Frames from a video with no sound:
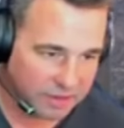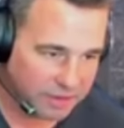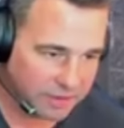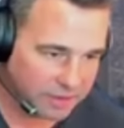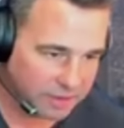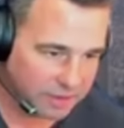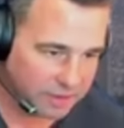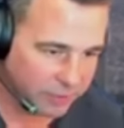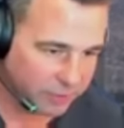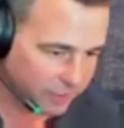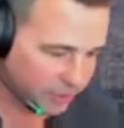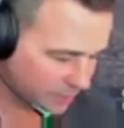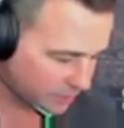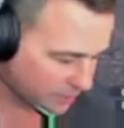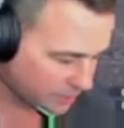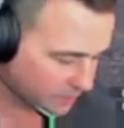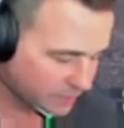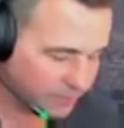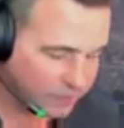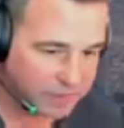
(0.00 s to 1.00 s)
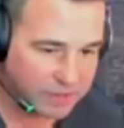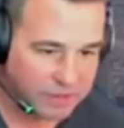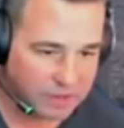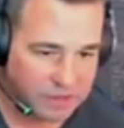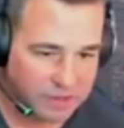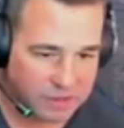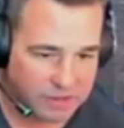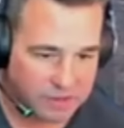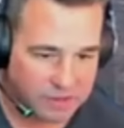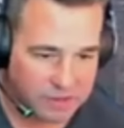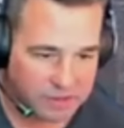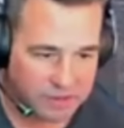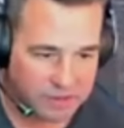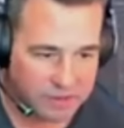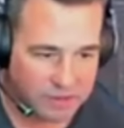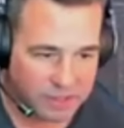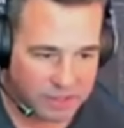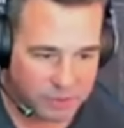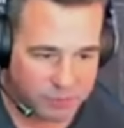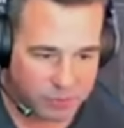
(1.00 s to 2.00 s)
There we go.
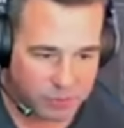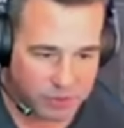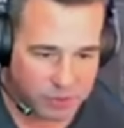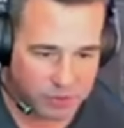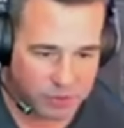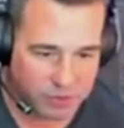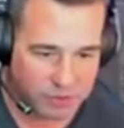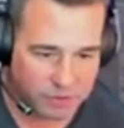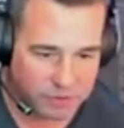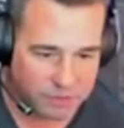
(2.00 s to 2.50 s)
It's pretty cool.